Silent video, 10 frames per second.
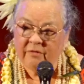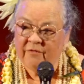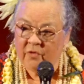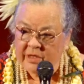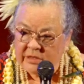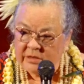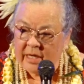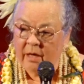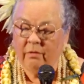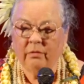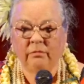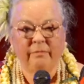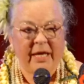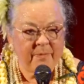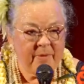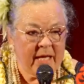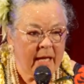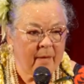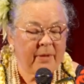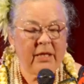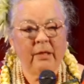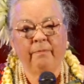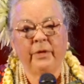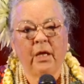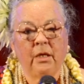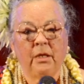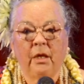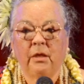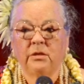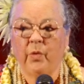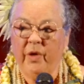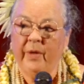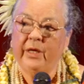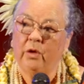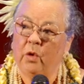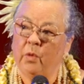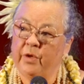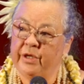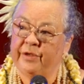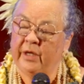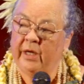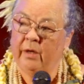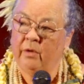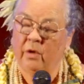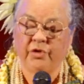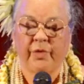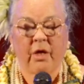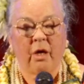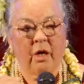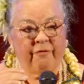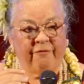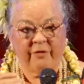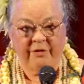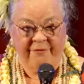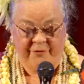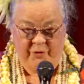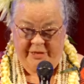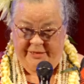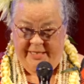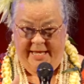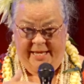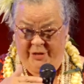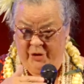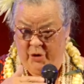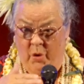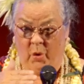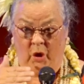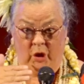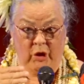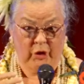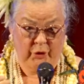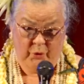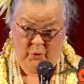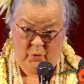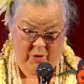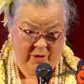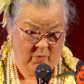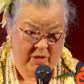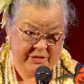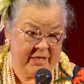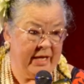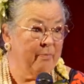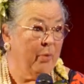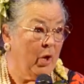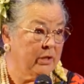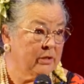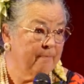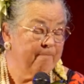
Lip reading: of the voice down, make me happy. So we went home with a grocery cart full of food that they had no clue what it was they had bought.